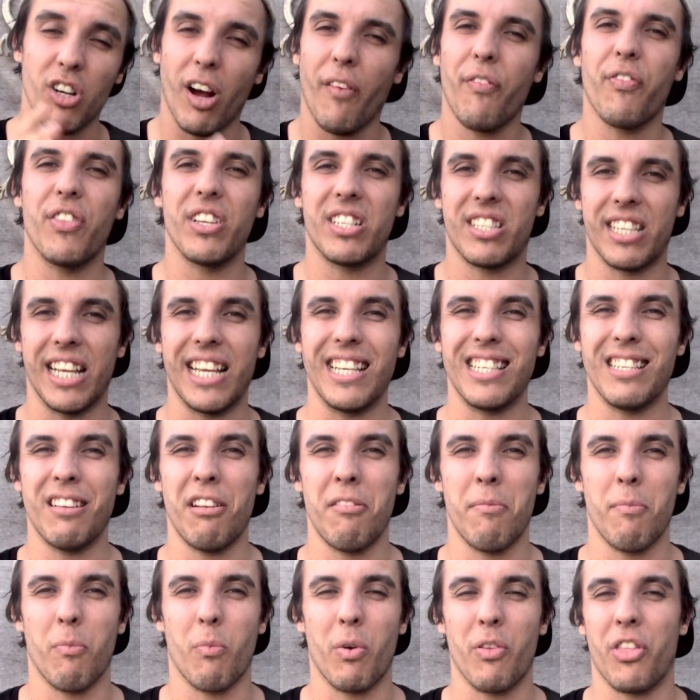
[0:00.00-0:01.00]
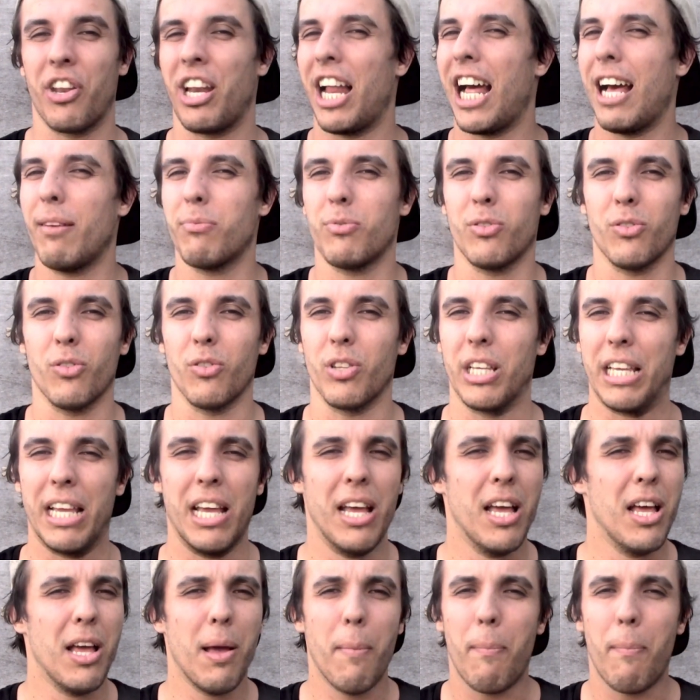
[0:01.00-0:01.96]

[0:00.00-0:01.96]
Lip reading: off the season with an absolutely